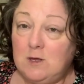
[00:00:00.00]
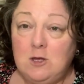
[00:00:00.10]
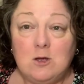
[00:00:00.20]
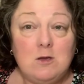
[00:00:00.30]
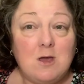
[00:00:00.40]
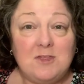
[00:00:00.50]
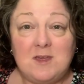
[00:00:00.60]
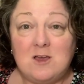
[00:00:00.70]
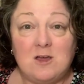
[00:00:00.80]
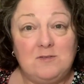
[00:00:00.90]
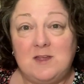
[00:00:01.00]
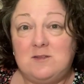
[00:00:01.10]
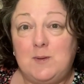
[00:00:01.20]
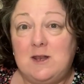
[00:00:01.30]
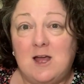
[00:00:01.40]
You know, I think
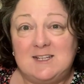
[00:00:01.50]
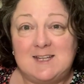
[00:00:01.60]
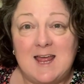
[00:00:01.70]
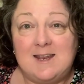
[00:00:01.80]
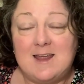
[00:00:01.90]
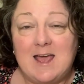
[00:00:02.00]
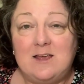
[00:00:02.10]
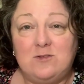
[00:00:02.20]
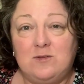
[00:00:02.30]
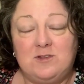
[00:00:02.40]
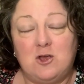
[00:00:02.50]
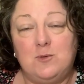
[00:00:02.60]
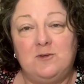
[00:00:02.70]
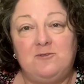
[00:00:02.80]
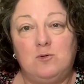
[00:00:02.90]
there's been like 10 days or
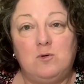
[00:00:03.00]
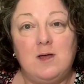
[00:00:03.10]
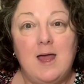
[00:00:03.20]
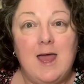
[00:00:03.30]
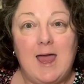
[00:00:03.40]
so before,